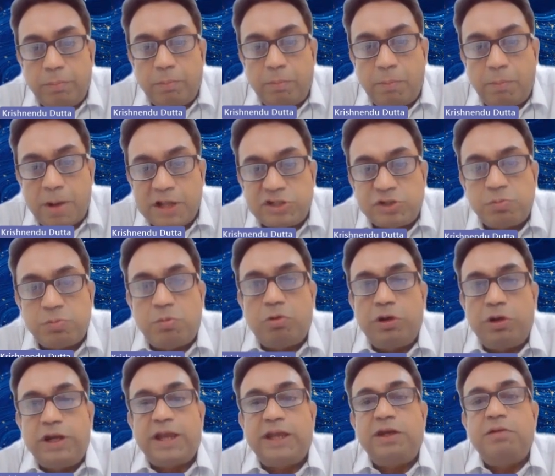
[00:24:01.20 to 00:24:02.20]
much
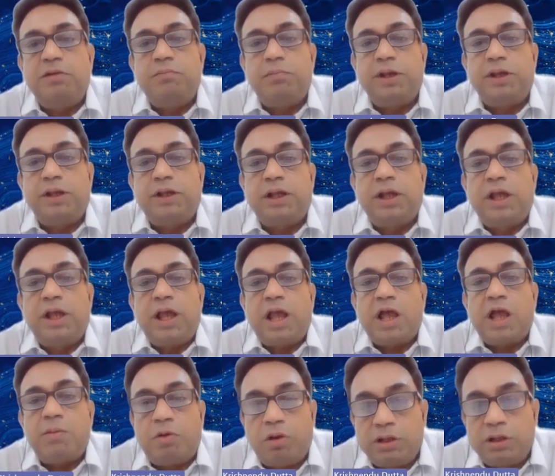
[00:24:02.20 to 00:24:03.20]
more dynamic
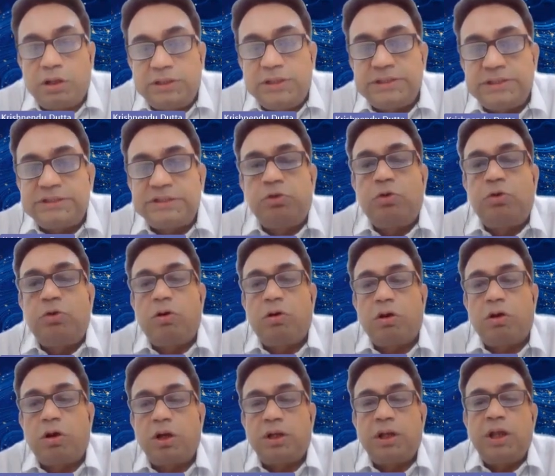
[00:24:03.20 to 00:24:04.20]
among this
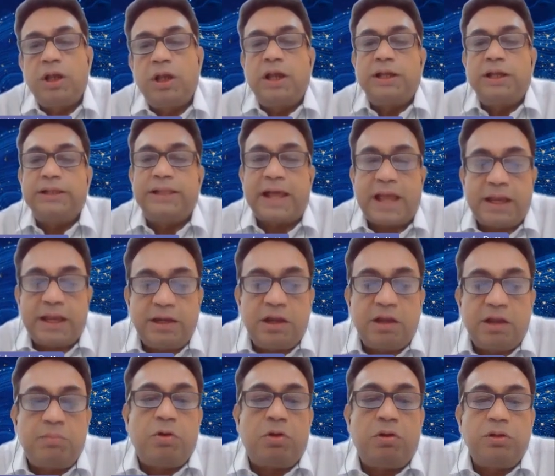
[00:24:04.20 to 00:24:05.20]
cohort
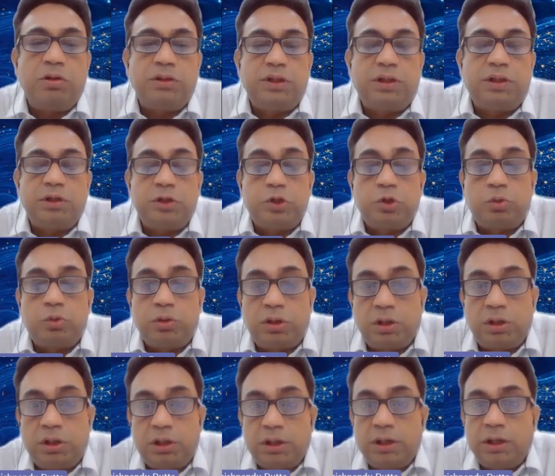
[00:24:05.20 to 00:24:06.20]
than among the
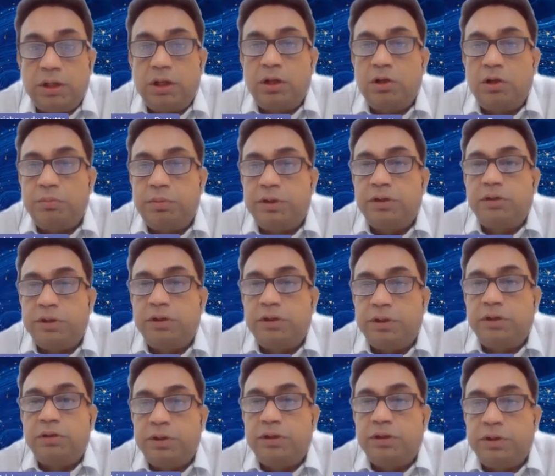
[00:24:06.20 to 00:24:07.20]
total urban
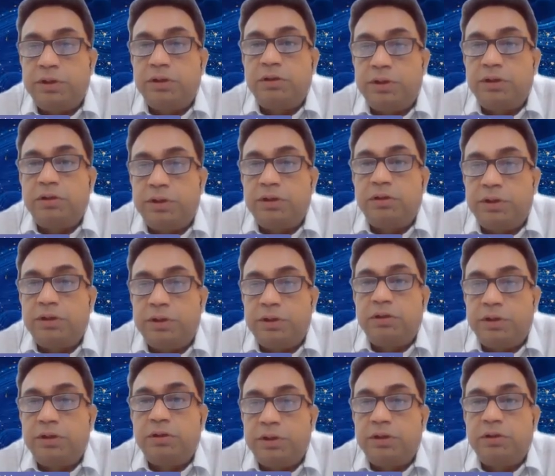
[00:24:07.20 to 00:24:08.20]

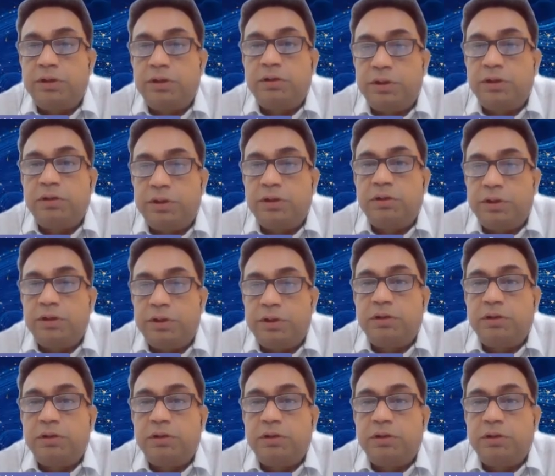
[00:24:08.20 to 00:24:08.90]
population that we saw.